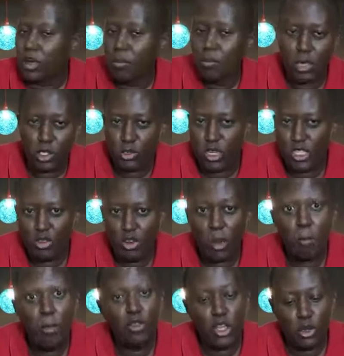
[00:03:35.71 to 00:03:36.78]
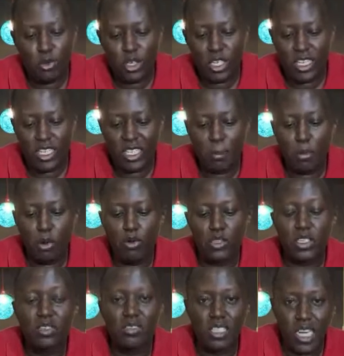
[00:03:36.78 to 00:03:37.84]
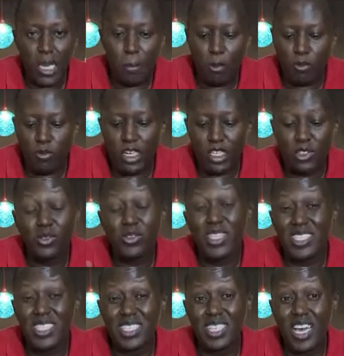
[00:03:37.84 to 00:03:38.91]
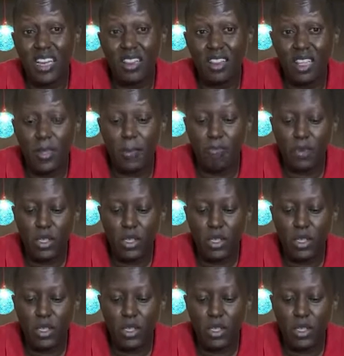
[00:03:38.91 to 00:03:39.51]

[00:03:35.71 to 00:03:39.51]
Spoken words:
But today is not about the cooking, it's about the type of rice. So this is healthy.